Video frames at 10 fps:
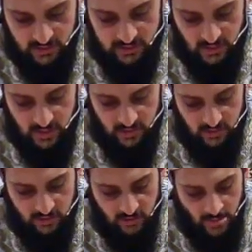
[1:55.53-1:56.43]

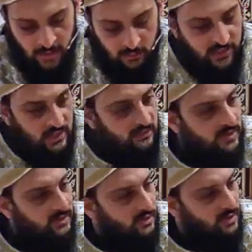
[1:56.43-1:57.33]
sign. But
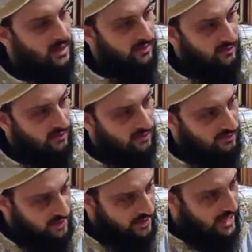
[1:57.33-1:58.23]
even
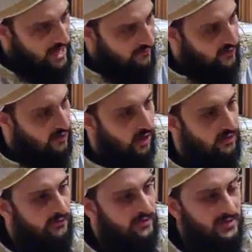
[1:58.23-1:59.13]
like after
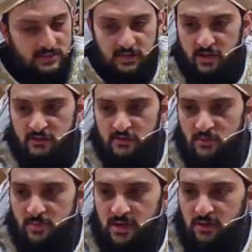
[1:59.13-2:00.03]
all of these signs,
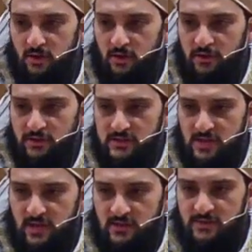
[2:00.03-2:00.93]
no matter all the
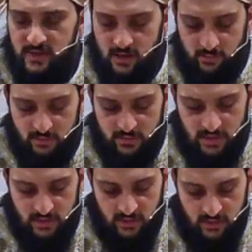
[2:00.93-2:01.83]
signs that were
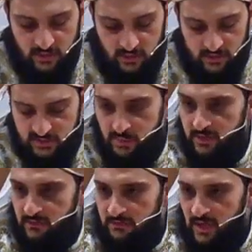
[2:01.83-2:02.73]
done, in spite